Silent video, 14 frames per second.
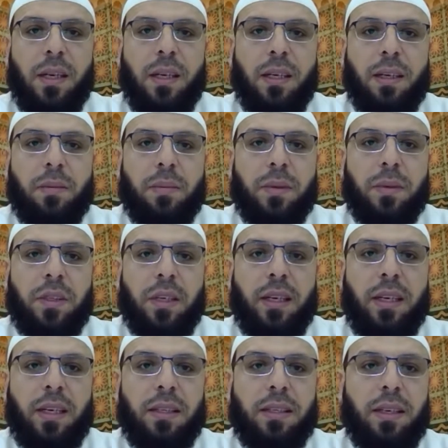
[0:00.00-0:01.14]
Allahumma salli
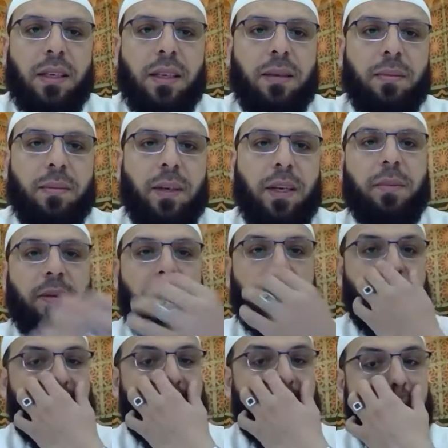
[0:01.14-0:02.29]
ala Sayyidina Muhammadin wa
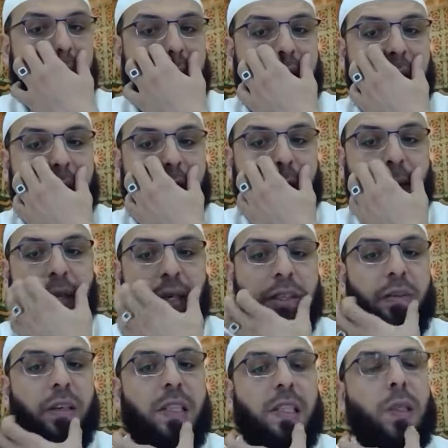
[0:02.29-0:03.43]
ala alihi wa sahbihi ajma'in. As
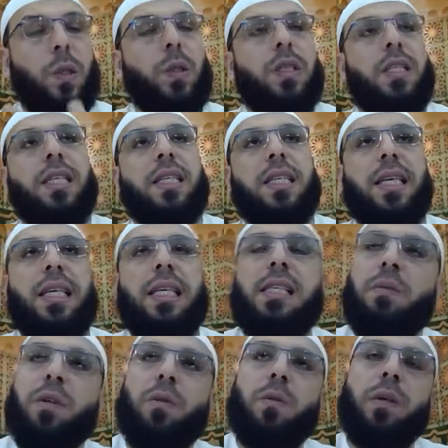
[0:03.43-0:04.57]
far as those 10 days,
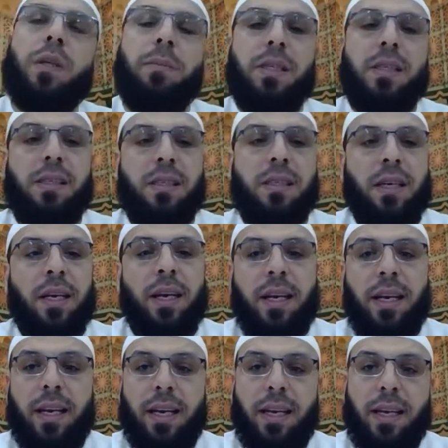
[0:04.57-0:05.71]
we don't want to miss
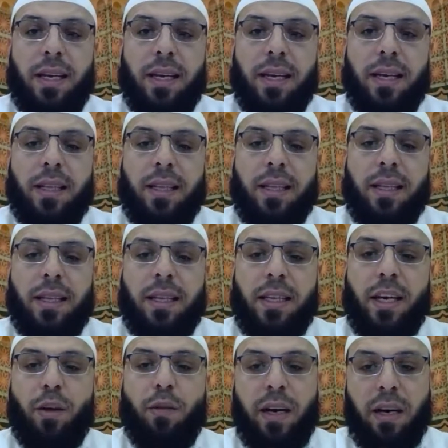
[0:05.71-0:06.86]
the
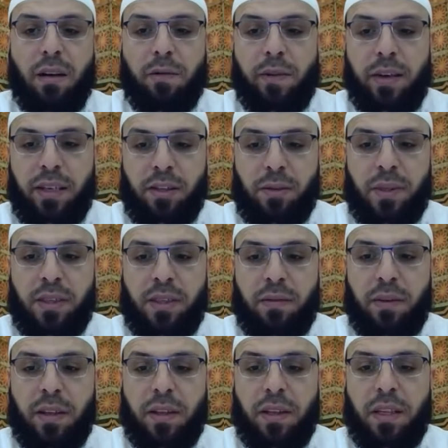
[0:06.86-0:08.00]
day of Arafah in
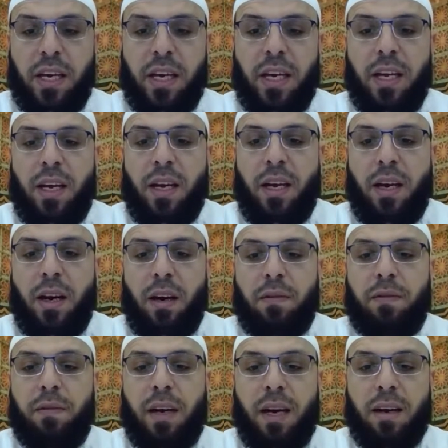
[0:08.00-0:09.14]
specific. The day of
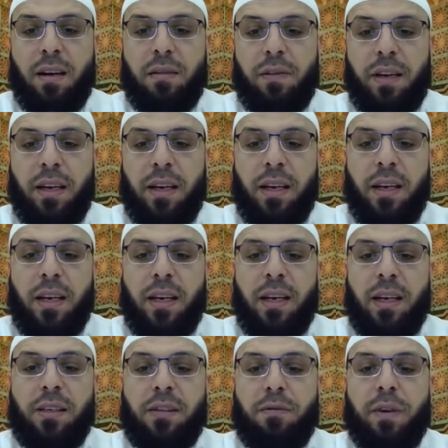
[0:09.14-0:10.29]
Arafah
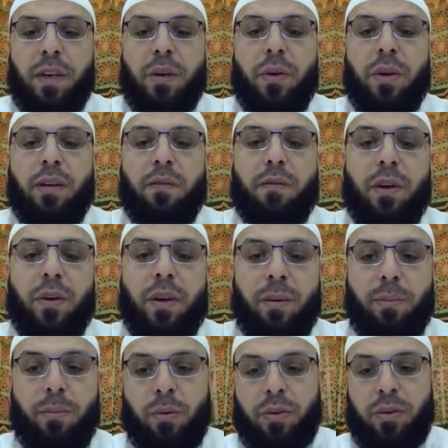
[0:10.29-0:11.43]
is very, very
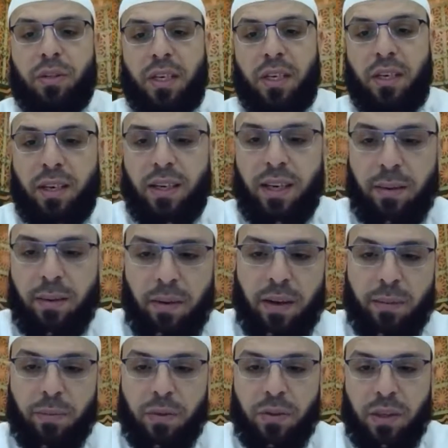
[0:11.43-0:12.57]
important. Jazakallah khair, Brother
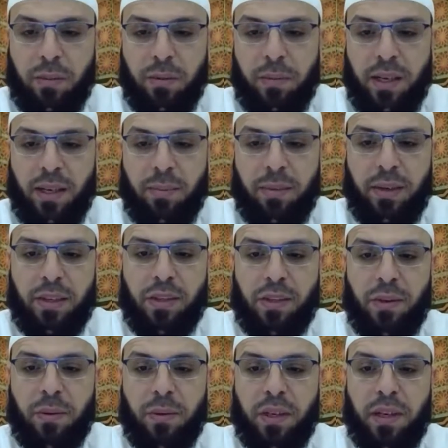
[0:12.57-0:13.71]
Abdul Samad. May Allah bless
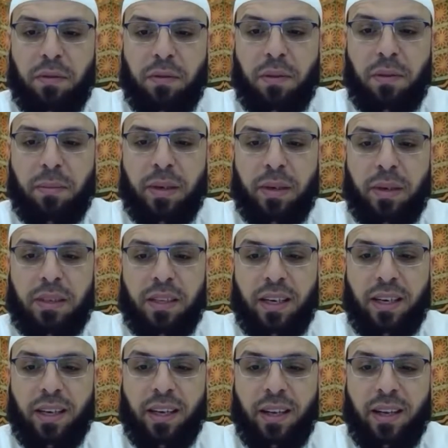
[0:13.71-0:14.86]
you, give you the best,
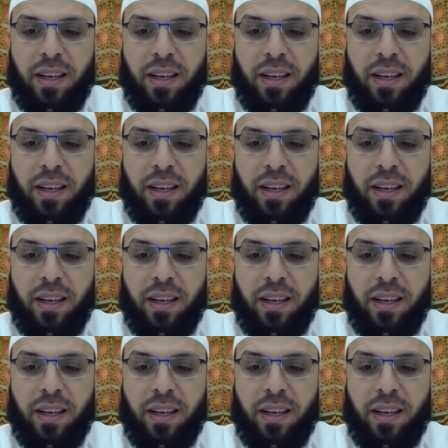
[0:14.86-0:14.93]
akhi.